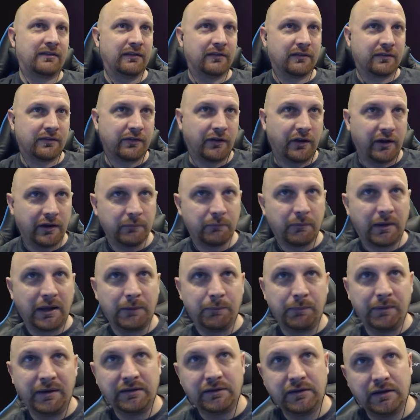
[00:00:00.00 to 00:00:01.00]
slot, in my
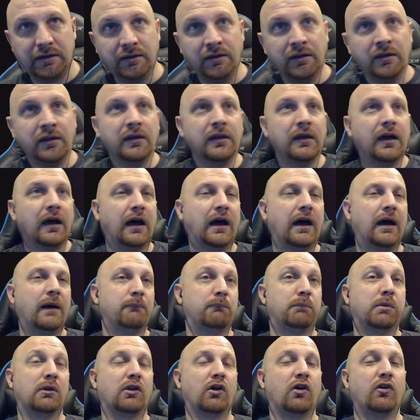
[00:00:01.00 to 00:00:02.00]
opinion.
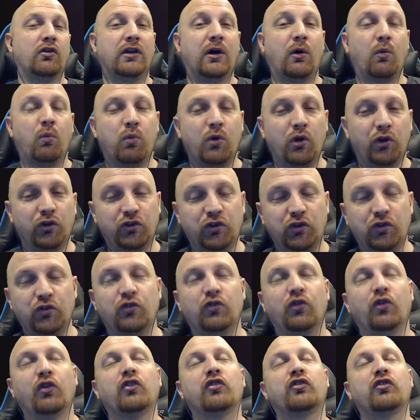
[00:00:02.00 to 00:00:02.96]
Bellona will do